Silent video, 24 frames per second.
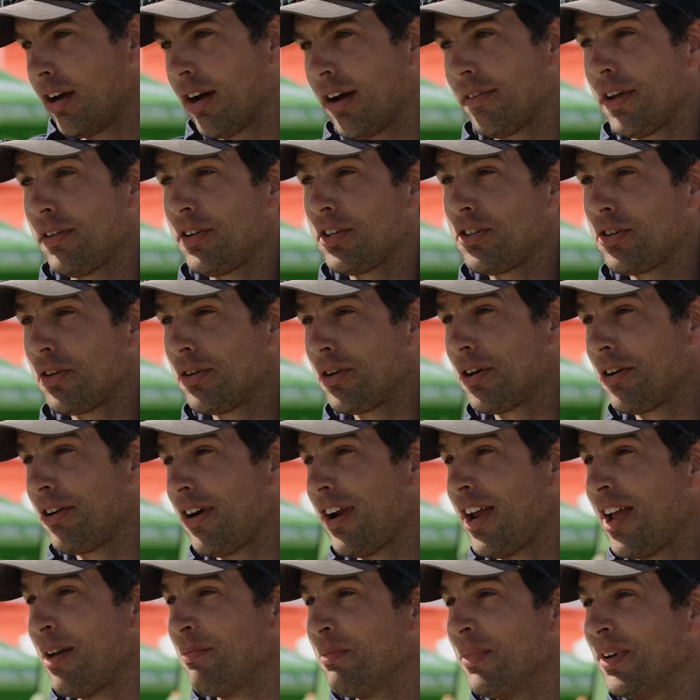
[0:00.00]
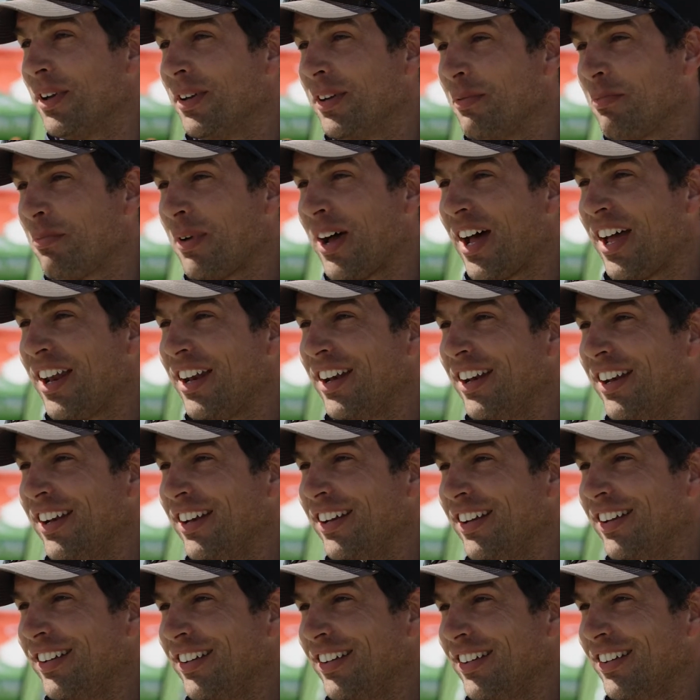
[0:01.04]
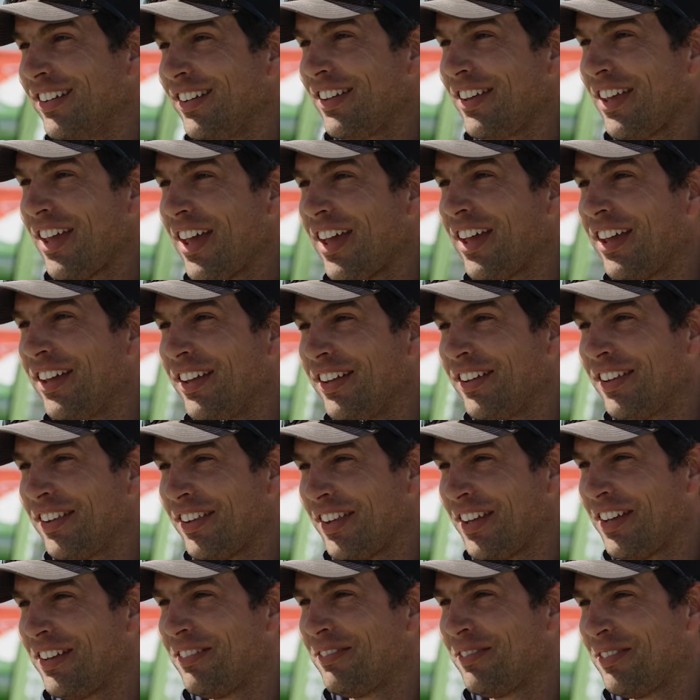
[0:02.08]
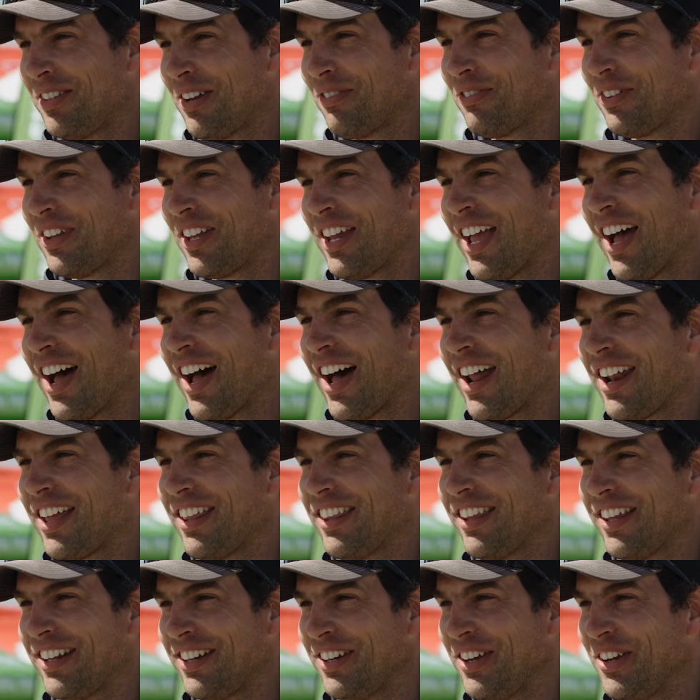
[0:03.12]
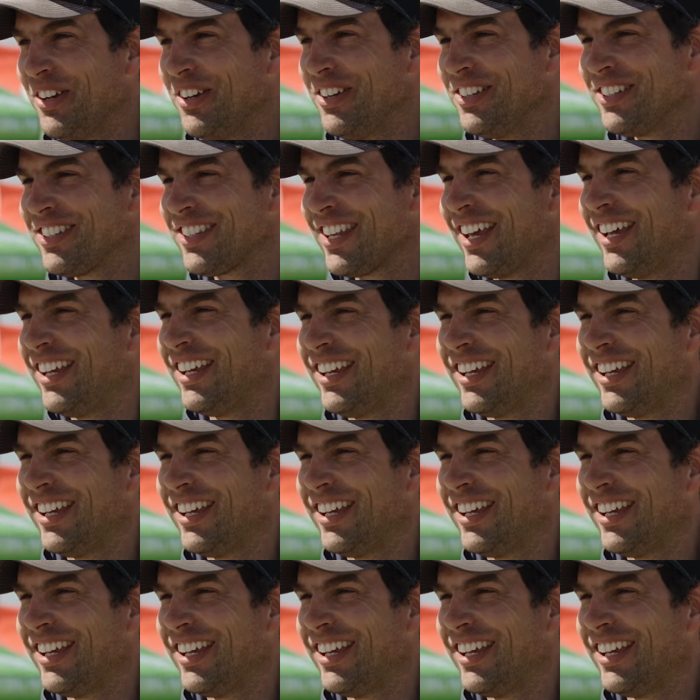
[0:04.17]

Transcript: I've never shorn a ram, but yeah. They're definitely harder than ewes.